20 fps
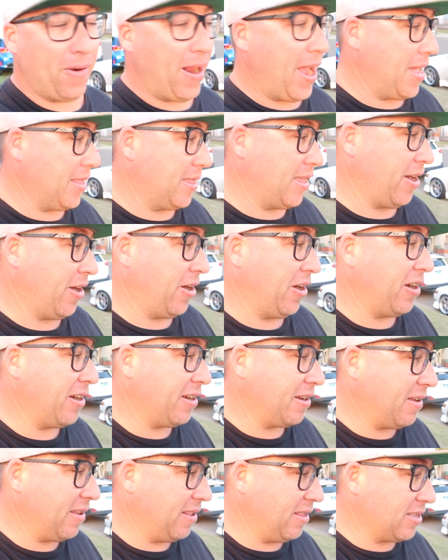rad though.
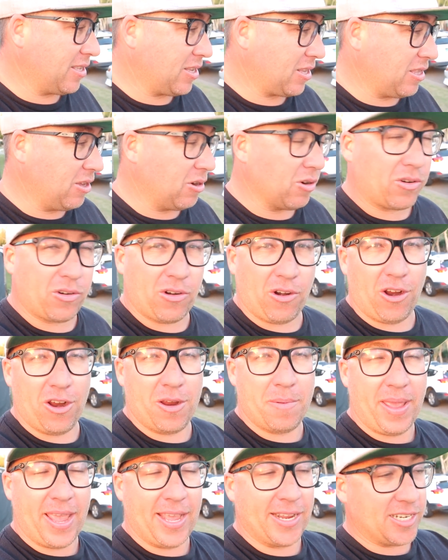Little
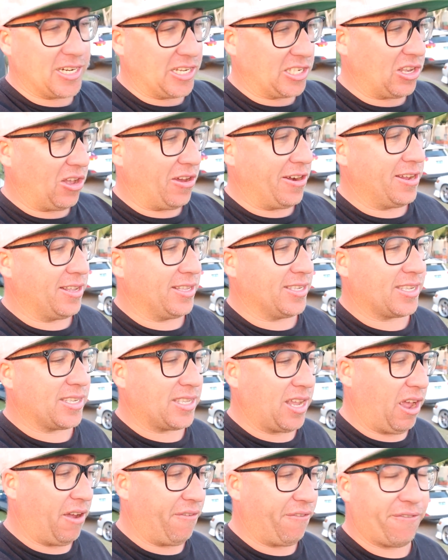chrome edges on it and
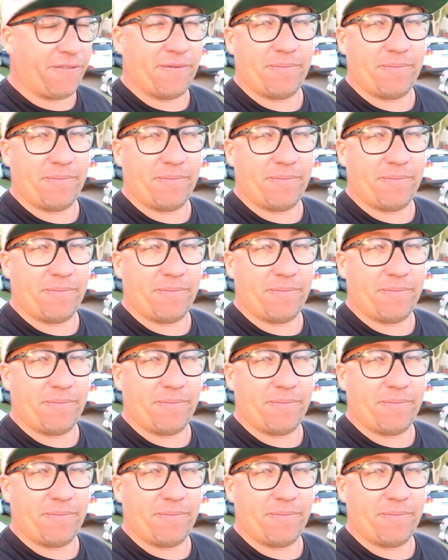stuff.